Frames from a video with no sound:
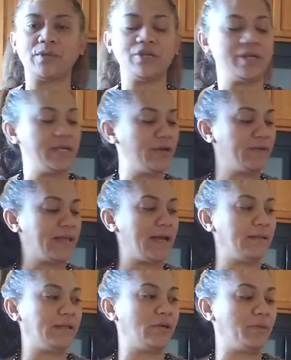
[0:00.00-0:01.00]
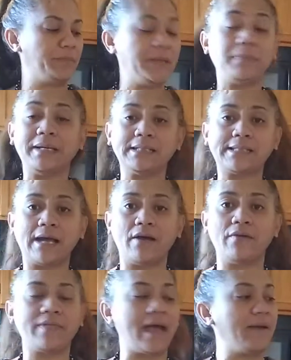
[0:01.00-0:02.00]
When you hear that little beeping
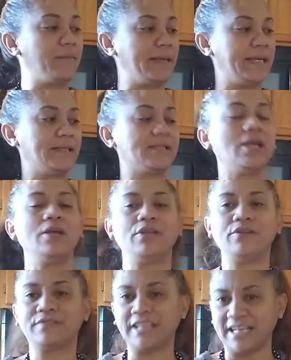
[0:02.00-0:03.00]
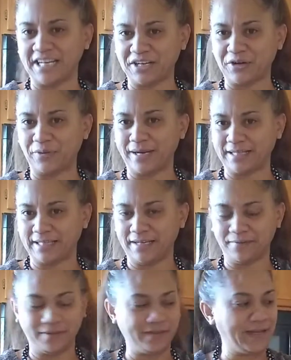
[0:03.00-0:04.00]
sound, that means you've done it
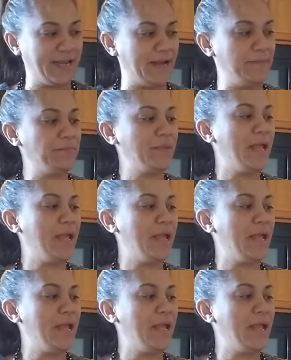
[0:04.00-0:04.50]
correctly, okay?